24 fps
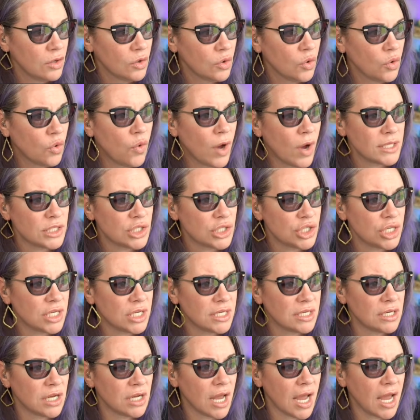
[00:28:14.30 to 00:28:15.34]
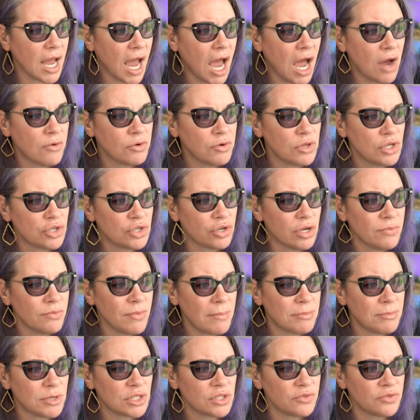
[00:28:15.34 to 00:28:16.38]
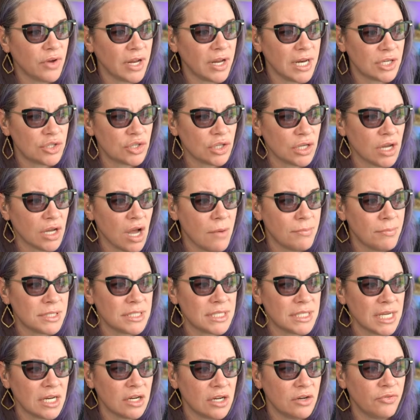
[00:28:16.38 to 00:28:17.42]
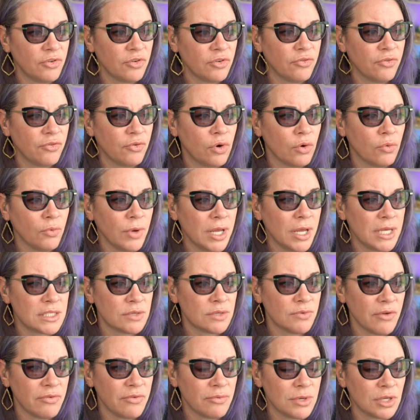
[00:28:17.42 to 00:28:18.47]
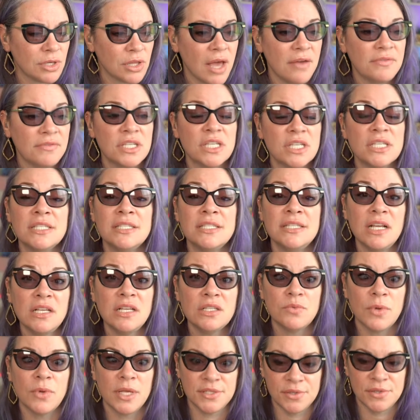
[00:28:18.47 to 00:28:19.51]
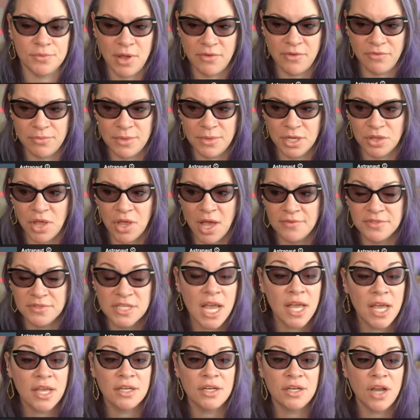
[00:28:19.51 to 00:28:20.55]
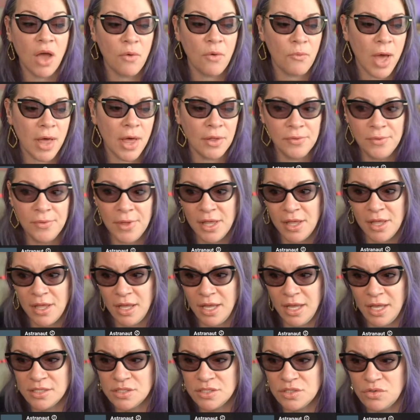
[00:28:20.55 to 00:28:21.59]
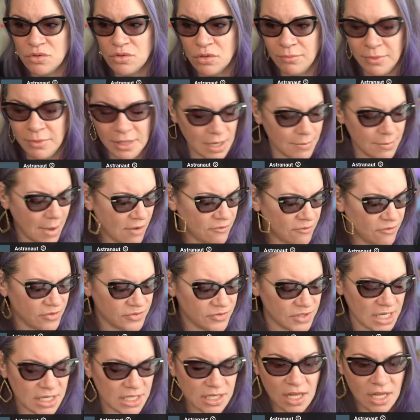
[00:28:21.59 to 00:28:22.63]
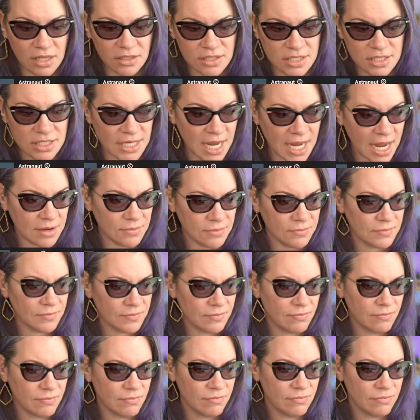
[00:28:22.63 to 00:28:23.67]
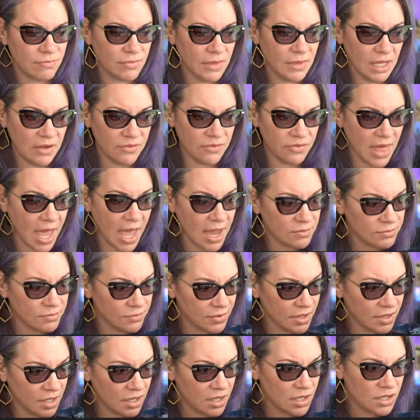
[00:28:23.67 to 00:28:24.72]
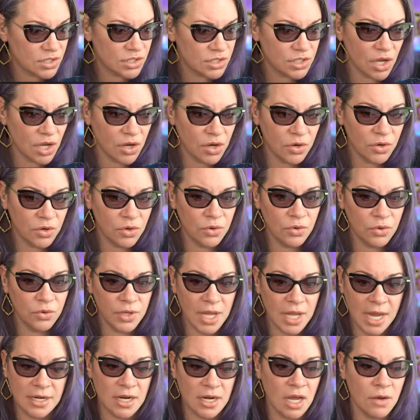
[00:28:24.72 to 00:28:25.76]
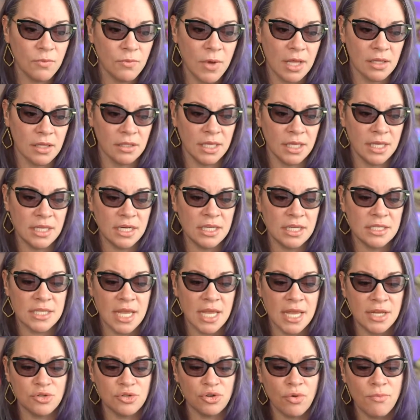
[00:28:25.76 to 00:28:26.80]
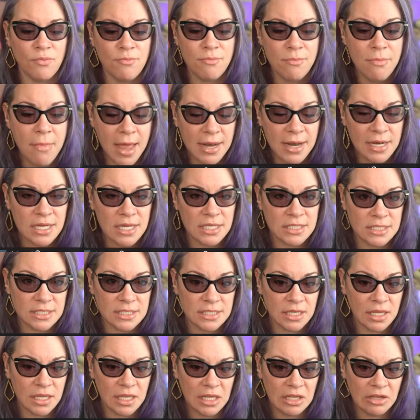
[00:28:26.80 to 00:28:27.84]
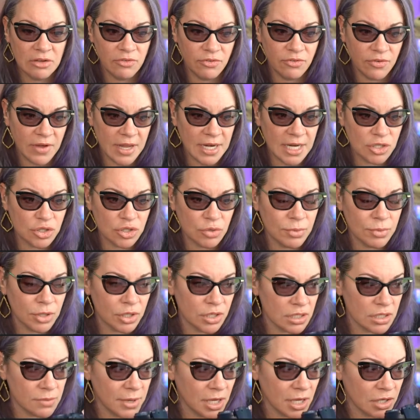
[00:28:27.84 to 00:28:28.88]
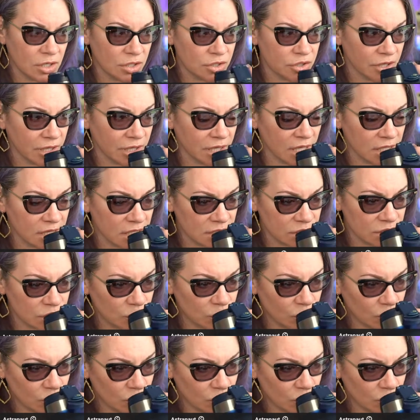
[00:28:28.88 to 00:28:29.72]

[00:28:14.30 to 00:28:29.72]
Question How are the jury members financially compensated for four weeks away from their lives? Six weeks away from their lives. Not well. It's normally about $15 a day, if that. So, yeah, not well. It is a tremendous financial burden to be on a jury like this.